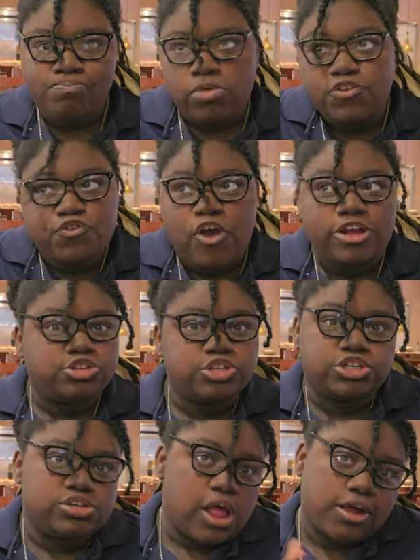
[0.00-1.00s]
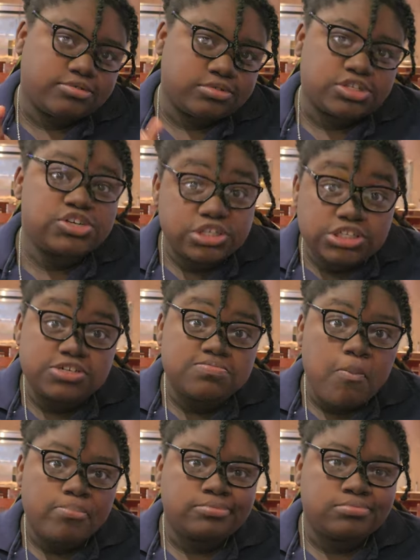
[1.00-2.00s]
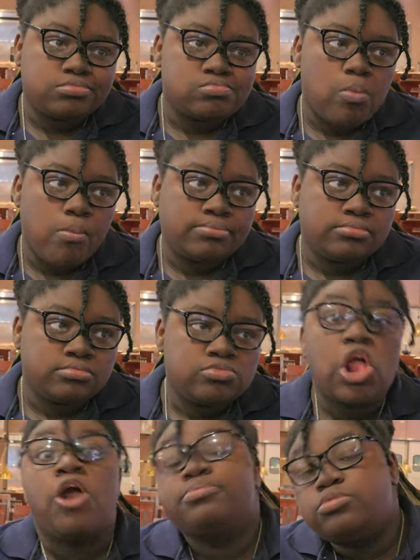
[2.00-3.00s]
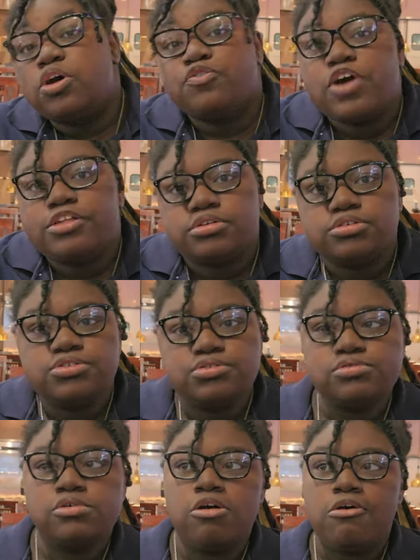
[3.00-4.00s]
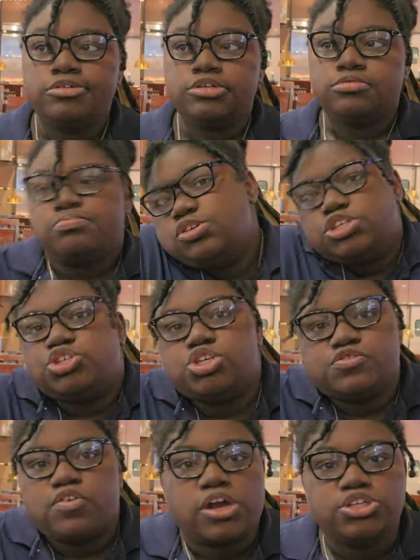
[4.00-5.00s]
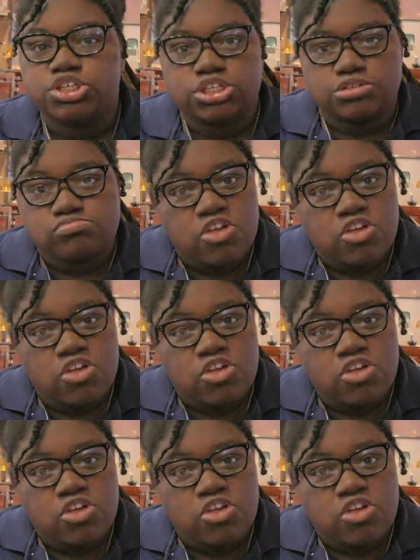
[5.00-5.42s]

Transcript: It's fried chicken. It's good. There's no feathers, but it's just fried chicken.